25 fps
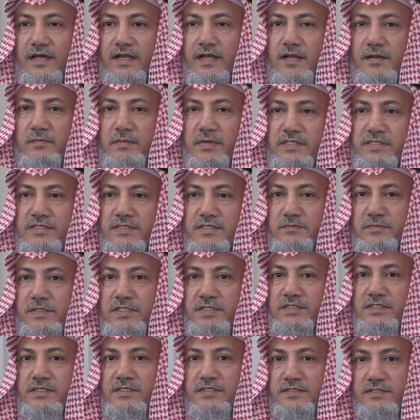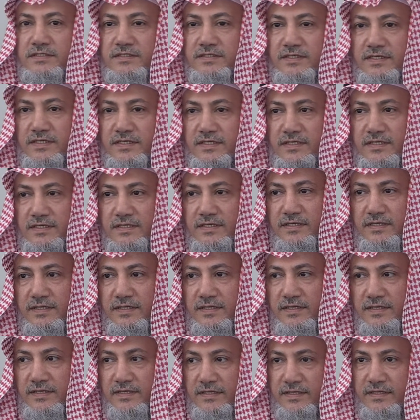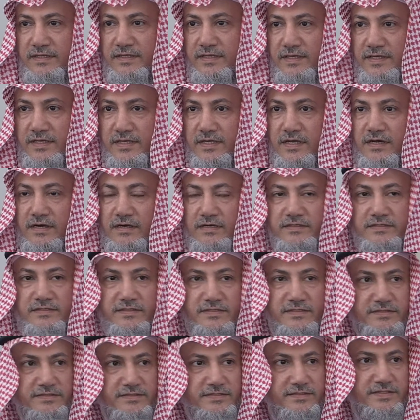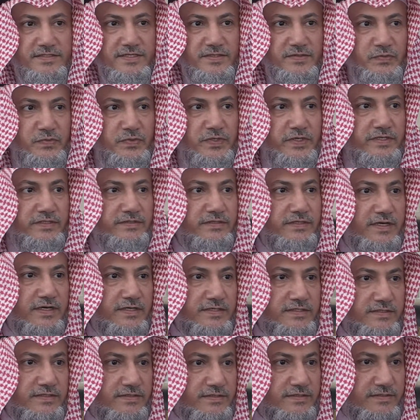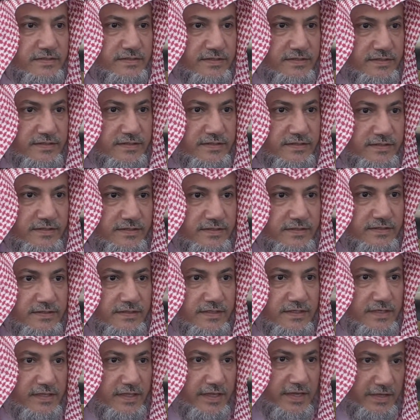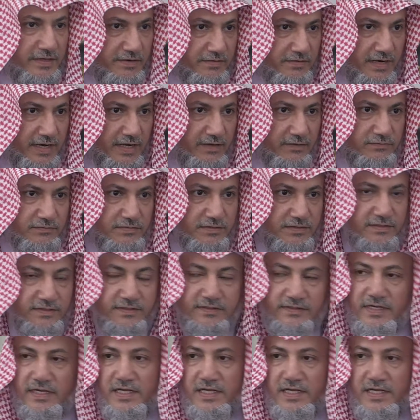Allah Almighty mentioned the gardens and paradises in the hereafter,